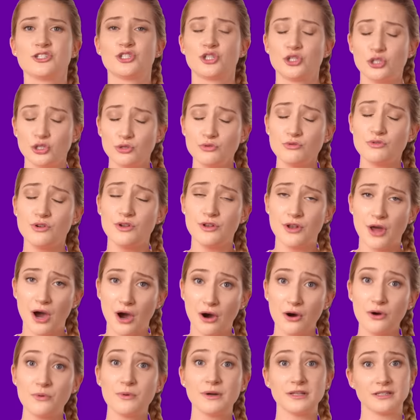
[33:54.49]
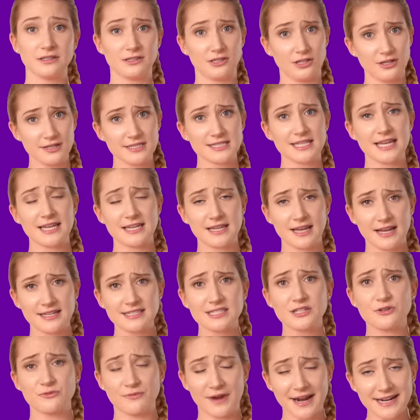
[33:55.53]
Do you know what looks like
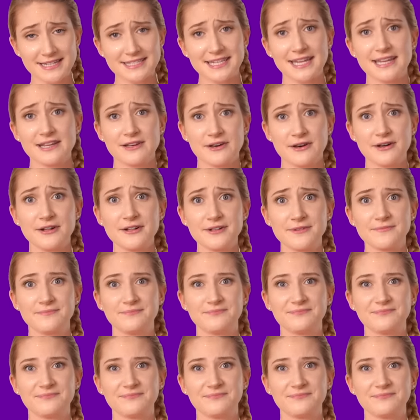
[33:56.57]
Cousin Rectangle?